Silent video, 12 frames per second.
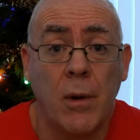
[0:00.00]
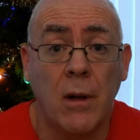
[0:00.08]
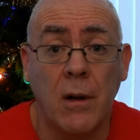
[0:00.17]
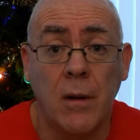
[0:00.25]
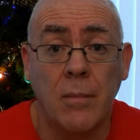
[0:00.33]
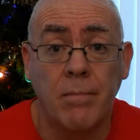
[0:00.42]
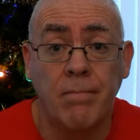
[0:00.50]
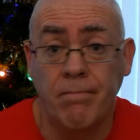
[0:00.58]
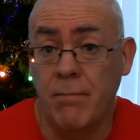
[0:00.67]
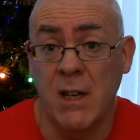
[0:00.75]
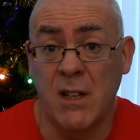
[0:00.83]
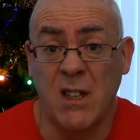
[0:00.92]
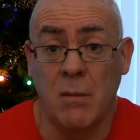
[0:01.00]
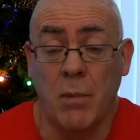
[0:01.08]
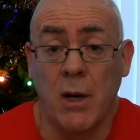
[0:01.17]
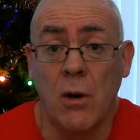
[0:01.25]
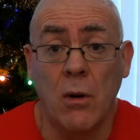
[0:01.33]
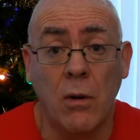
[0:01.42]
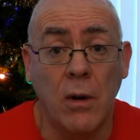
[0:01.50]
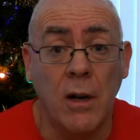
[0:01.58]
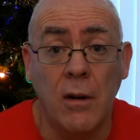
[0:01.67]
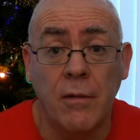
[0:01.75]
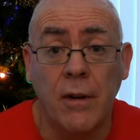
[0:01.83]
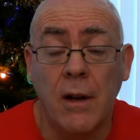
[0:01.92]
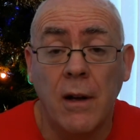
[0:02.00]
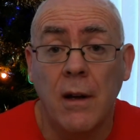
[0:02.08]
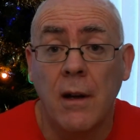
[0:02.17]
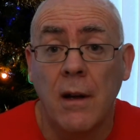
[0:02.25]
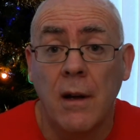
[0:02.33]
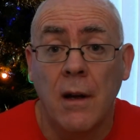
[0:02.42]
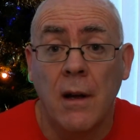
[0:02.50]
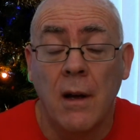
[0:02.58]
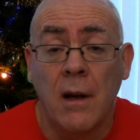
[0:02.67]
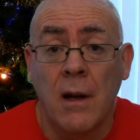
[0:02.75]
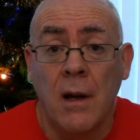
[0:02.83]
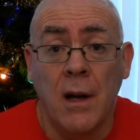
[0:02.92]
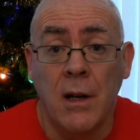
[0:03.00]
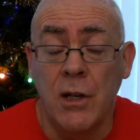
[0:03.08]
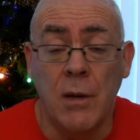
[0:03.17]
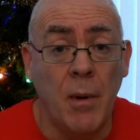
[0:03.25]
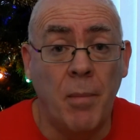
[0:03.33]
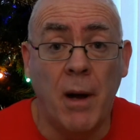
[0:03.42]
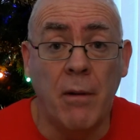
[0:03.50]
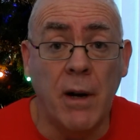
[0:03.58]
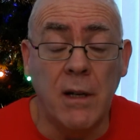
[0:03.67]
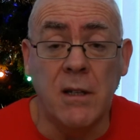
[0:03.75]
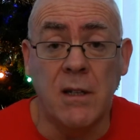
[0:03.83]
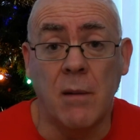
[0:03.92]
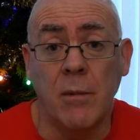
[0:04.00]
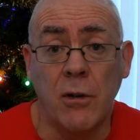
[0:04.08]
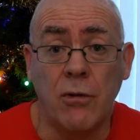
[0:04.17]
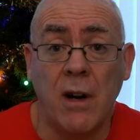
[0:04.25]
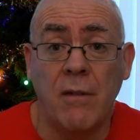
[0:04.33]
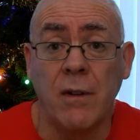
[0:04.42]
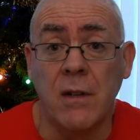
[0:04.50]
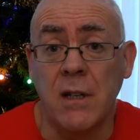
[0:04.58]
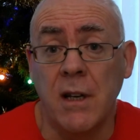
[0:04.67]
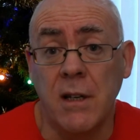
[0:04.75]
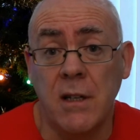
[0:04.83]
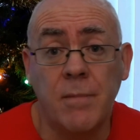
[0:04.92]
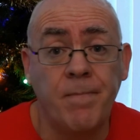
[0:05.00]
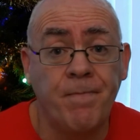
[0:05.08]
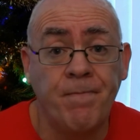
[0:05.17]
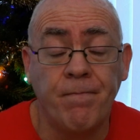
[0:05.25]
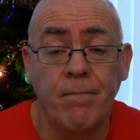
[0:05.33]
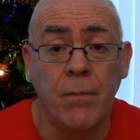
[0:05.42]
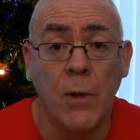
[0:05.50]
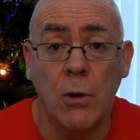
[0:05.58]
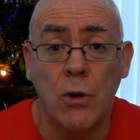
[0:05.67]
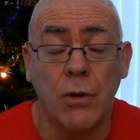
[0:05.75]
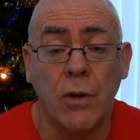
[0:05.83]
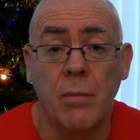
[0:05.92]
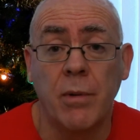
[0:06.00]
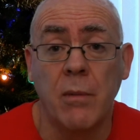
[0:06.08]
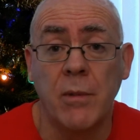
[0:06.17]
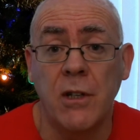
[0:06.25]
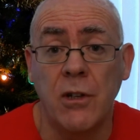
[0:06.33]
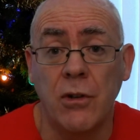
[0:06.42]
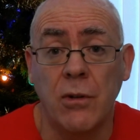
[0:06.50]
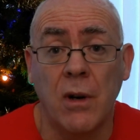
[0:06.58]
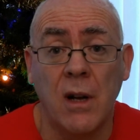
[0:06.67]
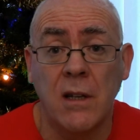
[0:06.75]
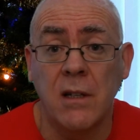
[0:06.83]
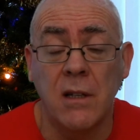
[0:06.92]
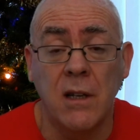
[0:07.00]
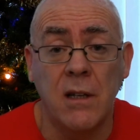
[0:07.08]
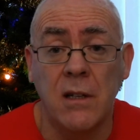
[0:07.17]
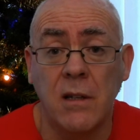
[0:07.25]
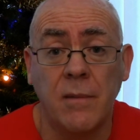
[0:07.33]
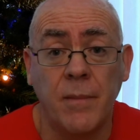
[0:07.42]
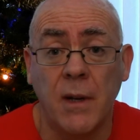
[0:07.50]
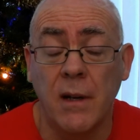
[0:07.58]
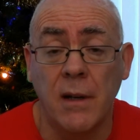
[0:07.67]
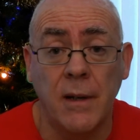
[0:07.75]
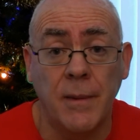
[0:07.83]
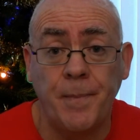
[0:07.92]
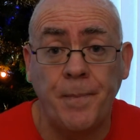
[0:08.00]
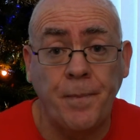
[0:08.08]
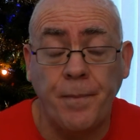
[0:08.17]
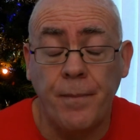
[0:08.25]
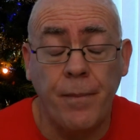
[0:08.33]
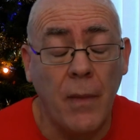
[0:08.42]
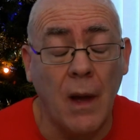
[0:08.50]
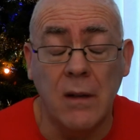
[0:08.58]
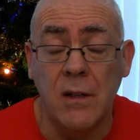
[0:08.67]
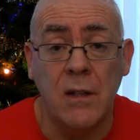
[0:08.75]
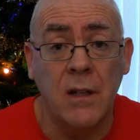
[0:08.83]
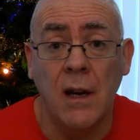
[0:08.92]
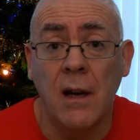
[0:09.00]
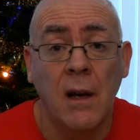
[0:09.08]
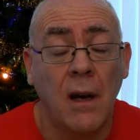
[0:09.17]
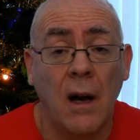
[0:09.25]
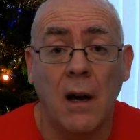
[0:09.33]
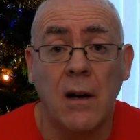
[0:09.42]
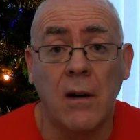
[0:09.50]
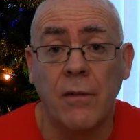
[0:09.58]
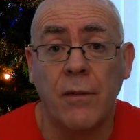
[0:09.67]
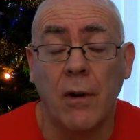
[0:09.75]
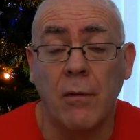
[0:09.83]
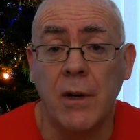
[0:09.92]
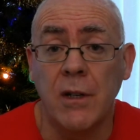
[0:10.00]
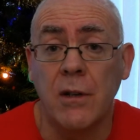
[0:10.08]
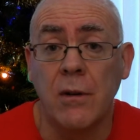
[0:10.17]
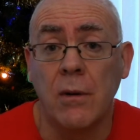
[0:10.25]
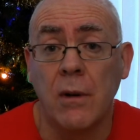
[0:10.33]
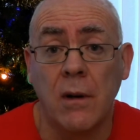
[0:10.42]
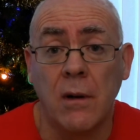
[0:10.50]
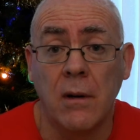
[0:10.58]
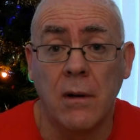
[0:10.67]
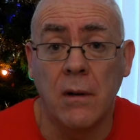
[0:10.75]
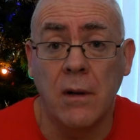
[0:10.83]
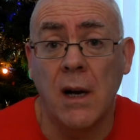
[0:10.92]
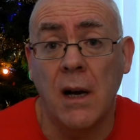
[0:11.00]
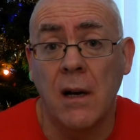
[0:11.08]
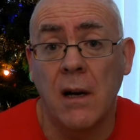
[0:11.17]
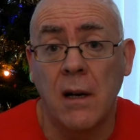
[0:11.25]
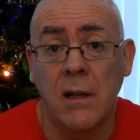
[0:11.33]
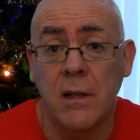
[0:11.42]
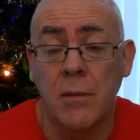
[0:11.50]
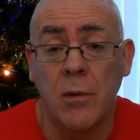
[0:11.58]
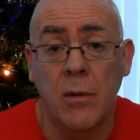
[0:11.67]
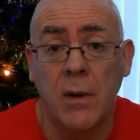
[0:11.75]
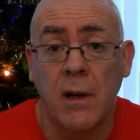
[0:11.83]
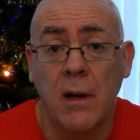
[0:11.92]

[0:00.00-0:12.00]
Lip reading: club. They're simply not good enough. Jamie Penrice is having a dreadful season. Not showing the promise he showed last season. As I say, I can't fault Reece Cole or Kakai at this moment.